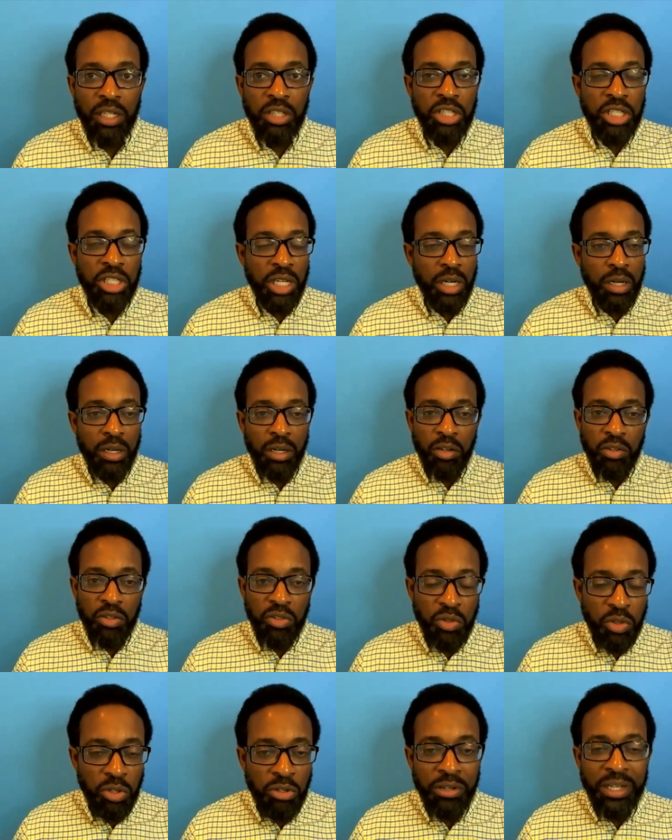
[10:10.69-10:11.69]
sharing our
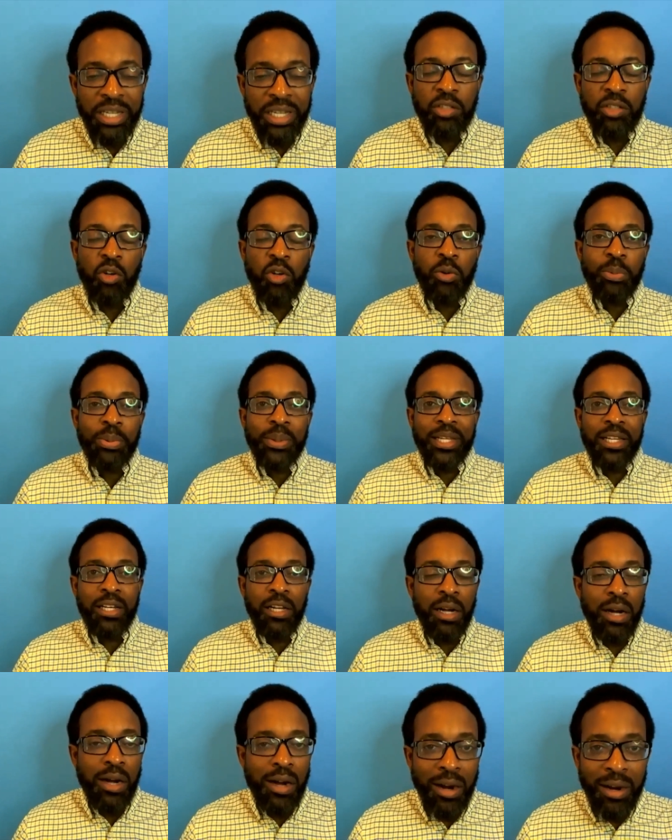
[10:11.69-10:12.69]
stories, opening
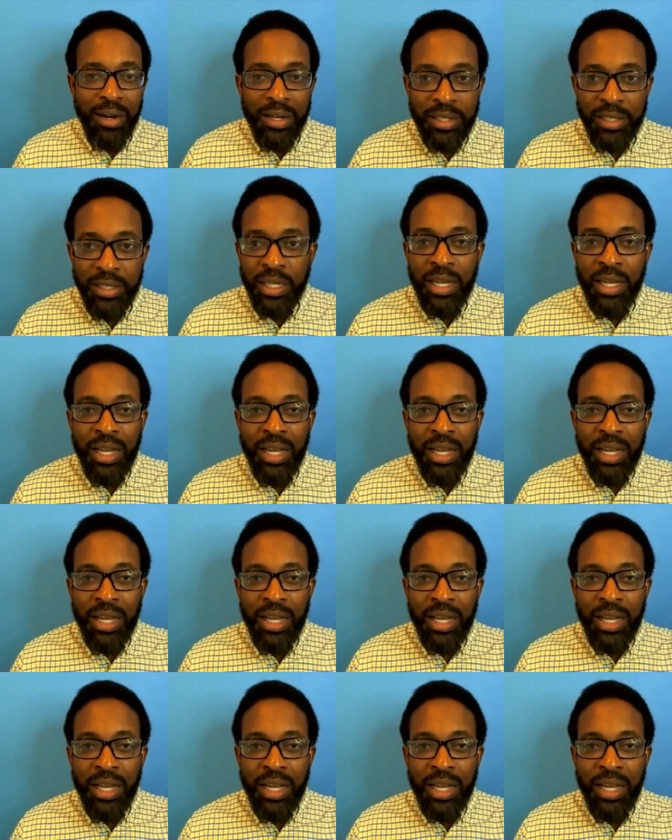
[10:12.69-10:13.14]
our hearts,